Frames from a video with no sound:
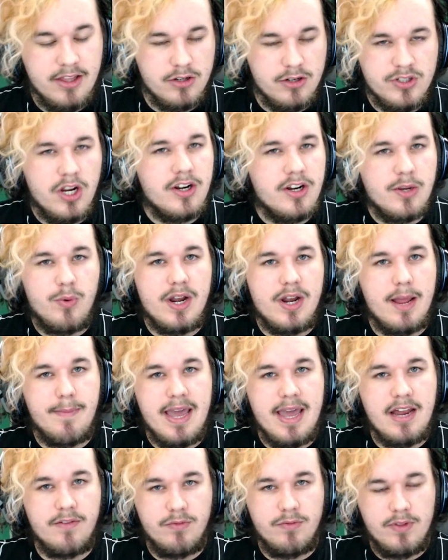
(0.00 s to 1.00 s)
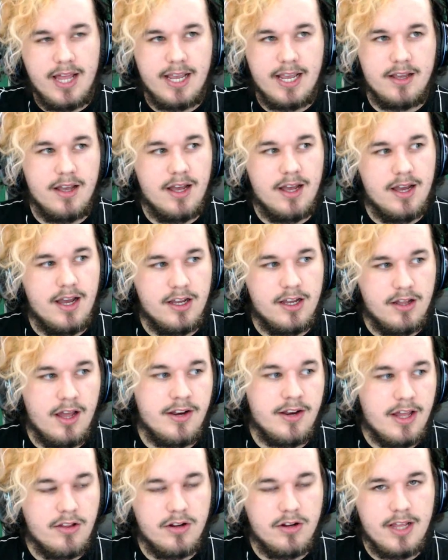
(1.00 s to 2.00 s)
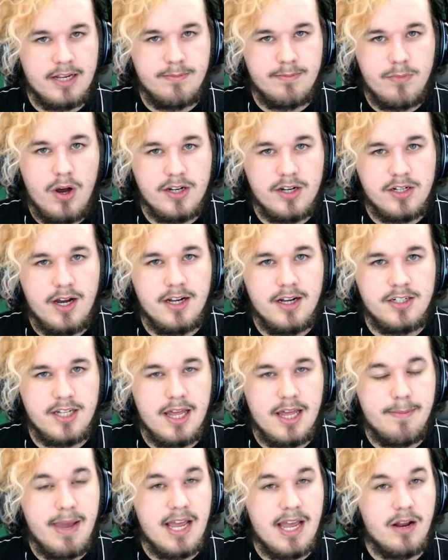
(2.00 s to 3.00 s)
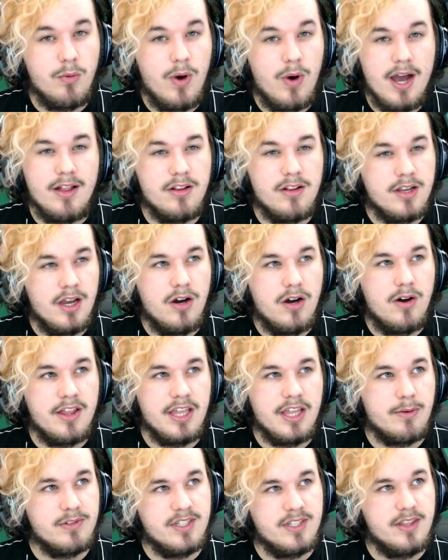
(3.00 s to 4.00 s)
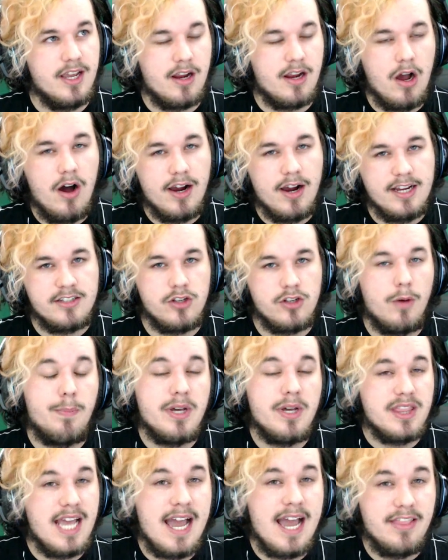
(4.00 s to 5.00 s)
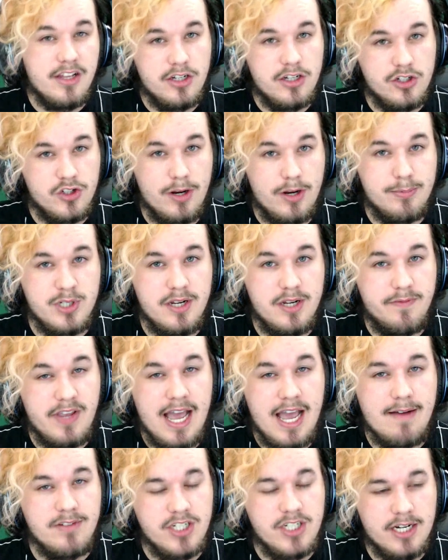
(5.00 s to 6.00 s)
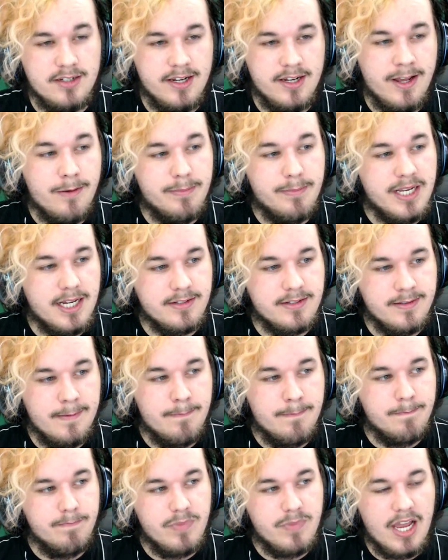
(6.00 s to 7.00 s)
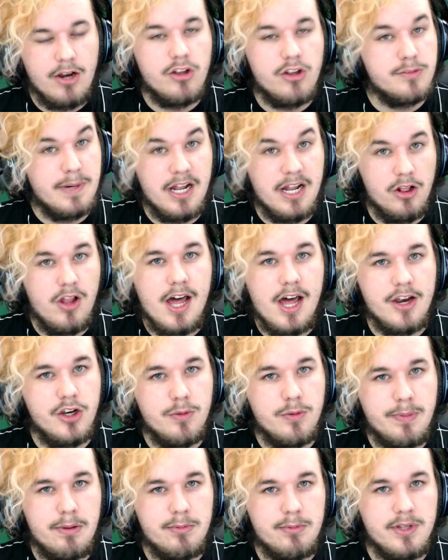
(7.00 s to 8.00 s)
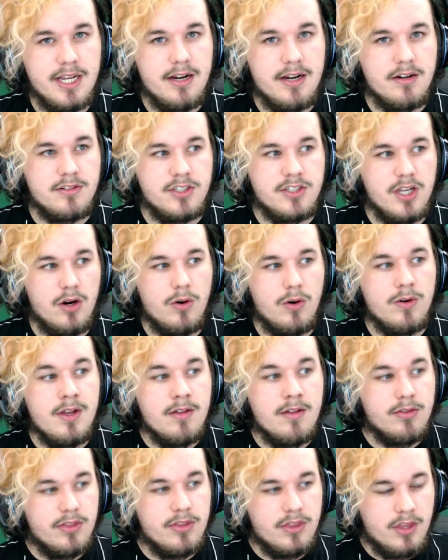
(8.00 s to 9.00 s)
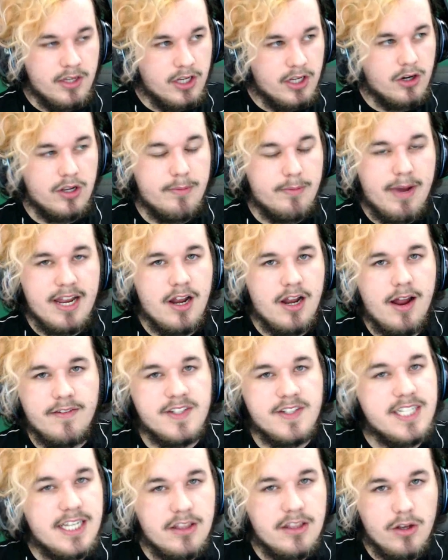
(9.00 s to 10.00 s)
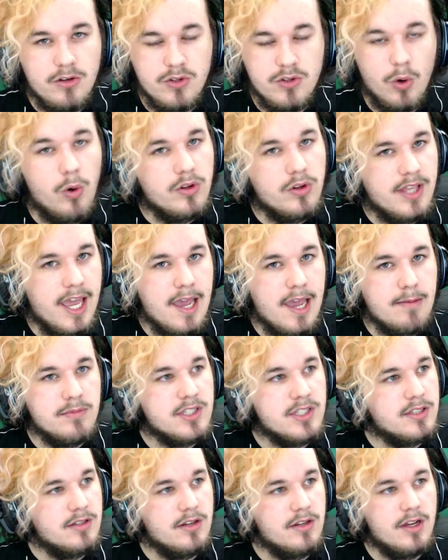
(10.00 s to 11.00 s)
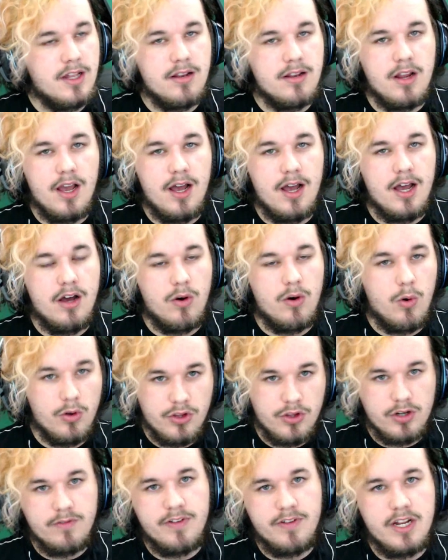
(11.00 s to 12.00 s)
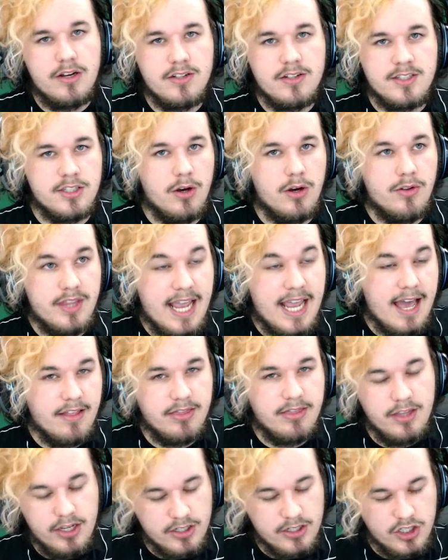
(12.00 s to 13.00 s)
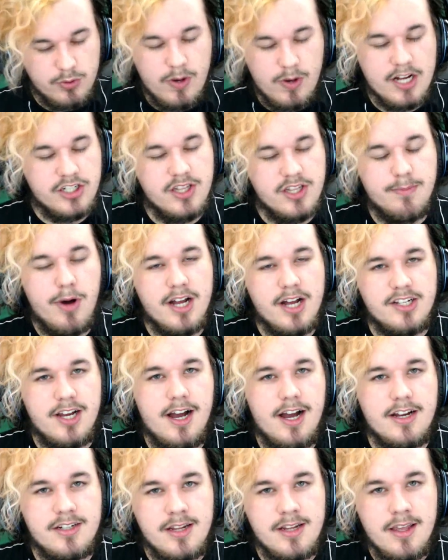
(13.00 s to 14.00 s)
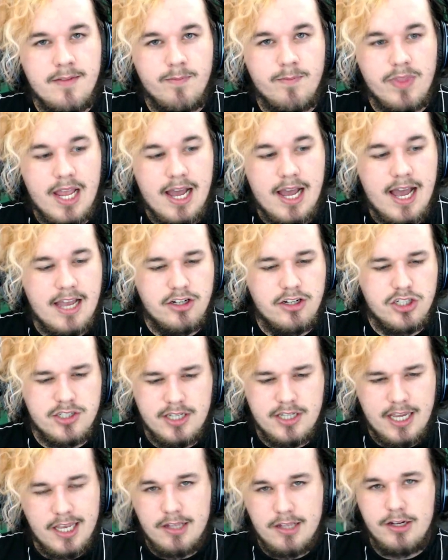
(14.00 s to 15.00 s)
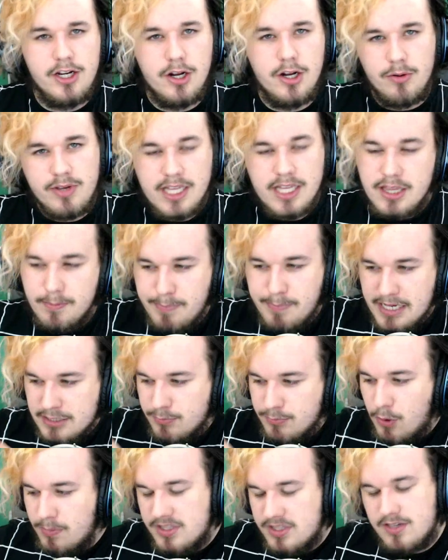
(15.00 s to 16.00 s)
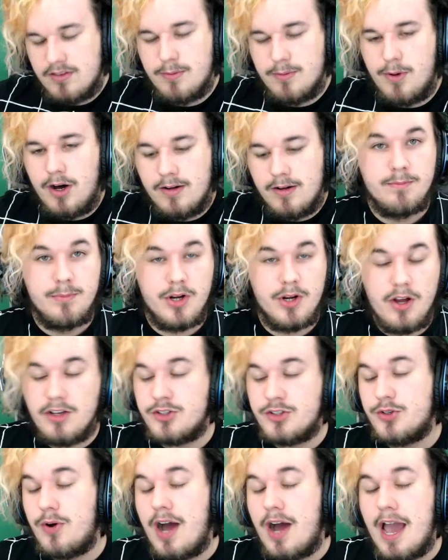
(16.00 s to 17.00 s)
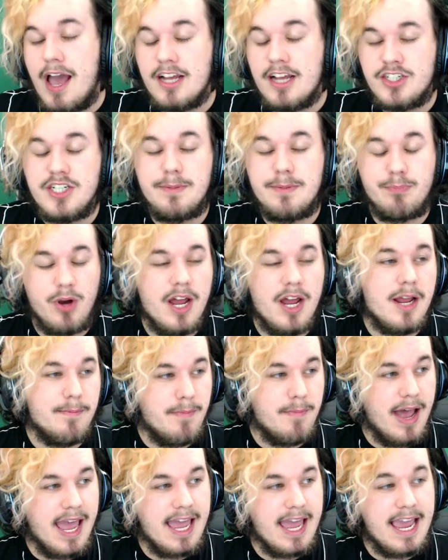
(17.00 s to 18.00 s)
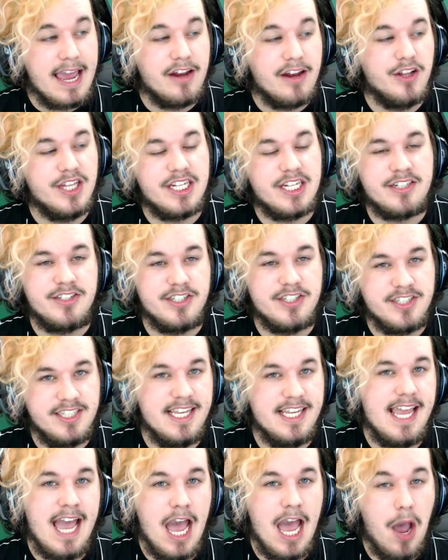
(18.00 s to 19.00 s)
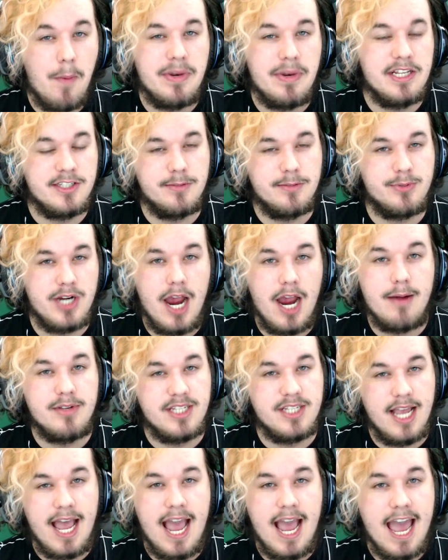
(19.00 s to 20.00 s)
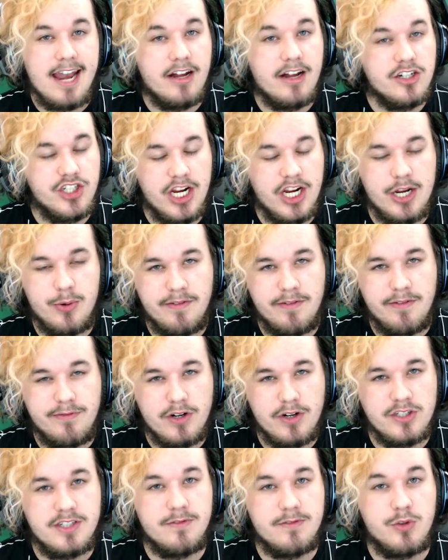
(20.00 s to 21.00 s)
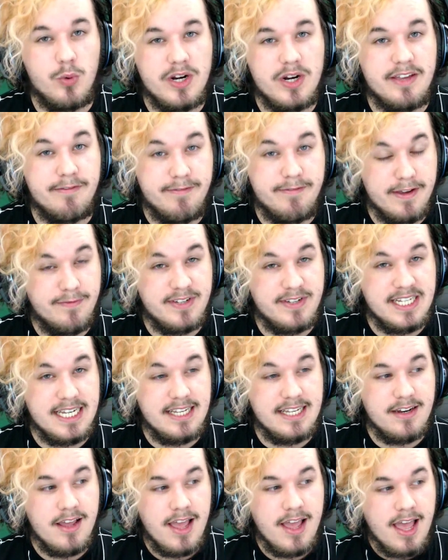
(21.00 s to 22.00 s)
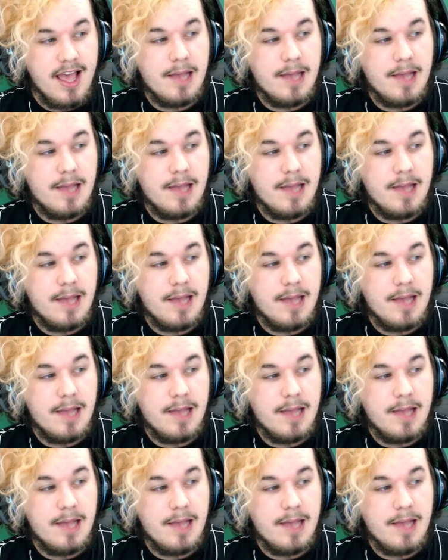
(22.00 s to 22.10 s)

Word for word: and there's already one I made of like uh, another like montage that I made a while ago. I think it was in like August. I'll put that in the description if you haven't checked it out, because I know there's been a lot of new people here, so you know you might not have seen those old games and uh, older videos. So yeah, you could just watch the montage uh, and just get you know get the best moments of them all. But also, I actually brought up my analytics to see how many subscribers I had on January first of twenty fifteen.